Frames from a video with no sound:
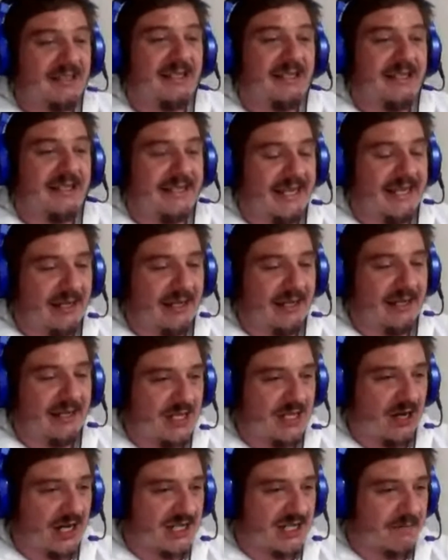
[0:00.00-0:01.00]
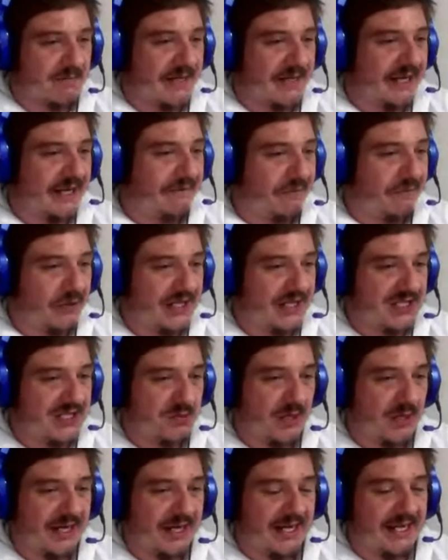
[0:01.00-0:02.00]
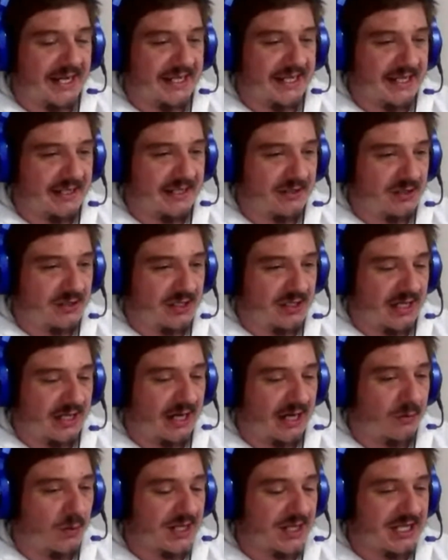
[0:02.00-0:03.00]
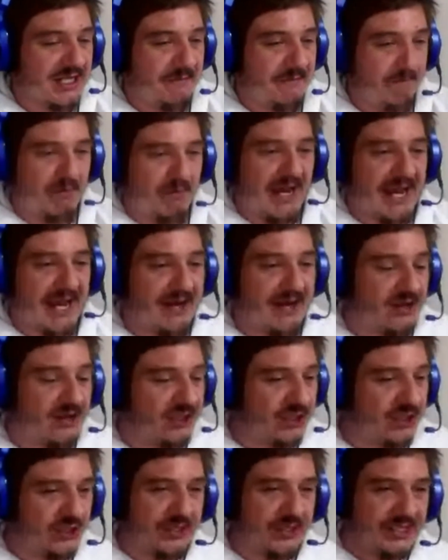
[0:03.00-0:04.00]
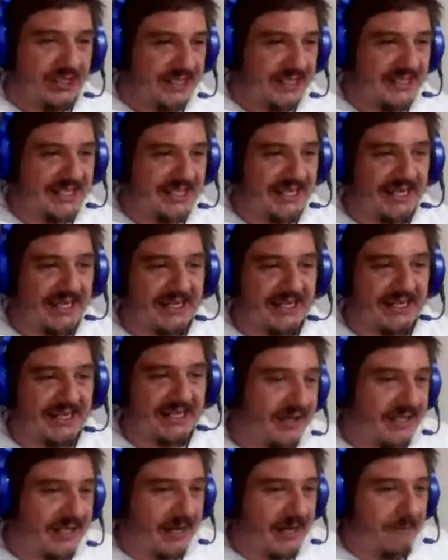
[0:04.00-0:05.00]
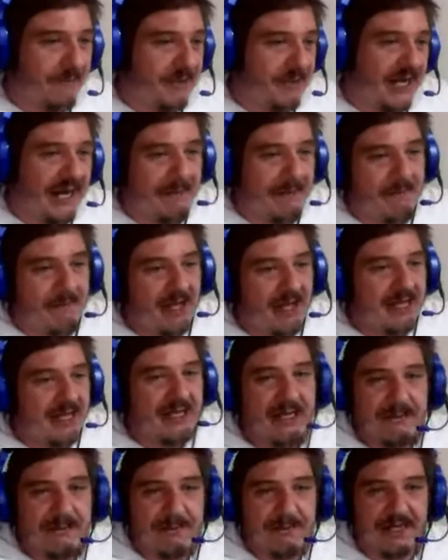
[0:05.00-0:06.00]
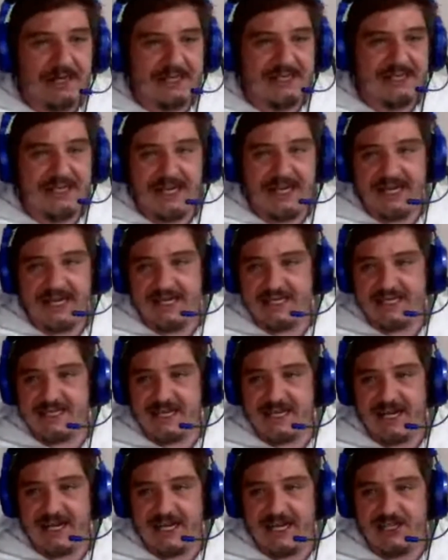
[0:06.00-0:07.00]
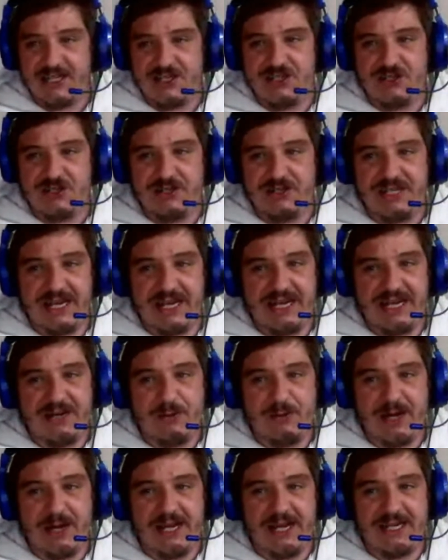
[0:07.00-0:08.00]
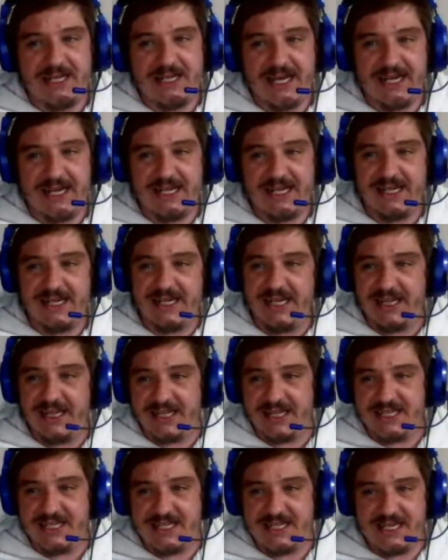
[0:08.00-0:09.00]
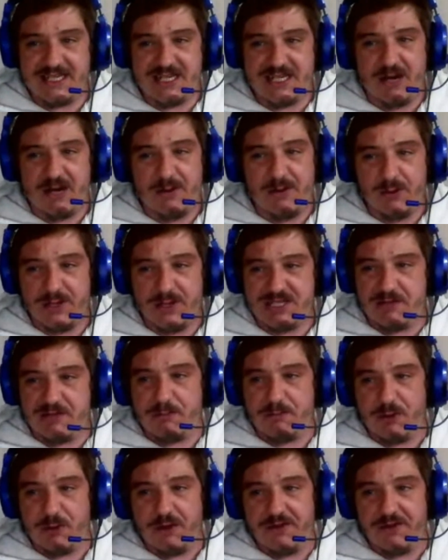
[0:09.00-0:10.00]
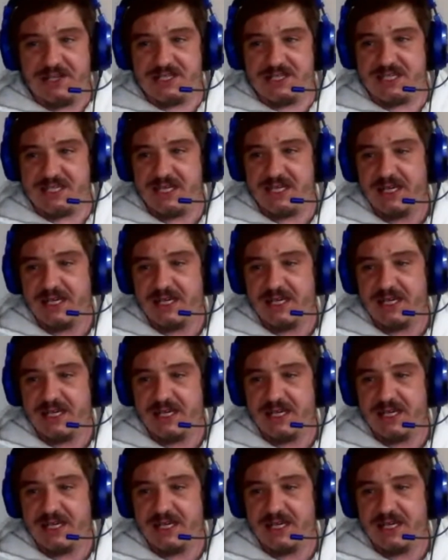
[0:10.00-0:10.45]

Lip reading: yeah, it was last minute for this one. I wasn't planning on doing this Currie Cup game, but in the end, I decided to do it anyway. And then Ethan says, "Come on, Western Province,